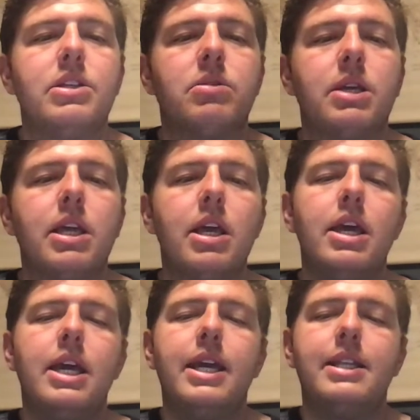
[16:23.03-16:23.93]
So he,
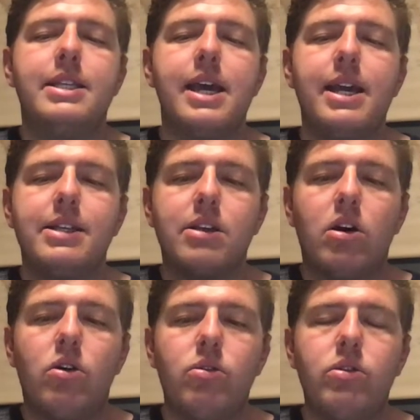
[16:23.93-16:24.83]
he takes
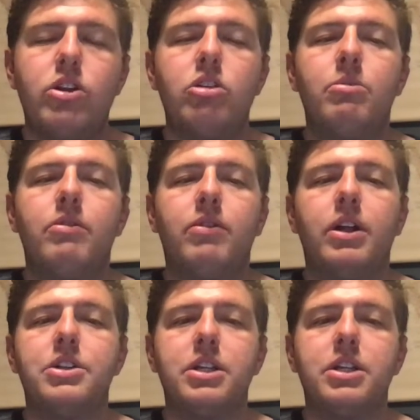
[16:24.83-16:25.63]
on human flesh.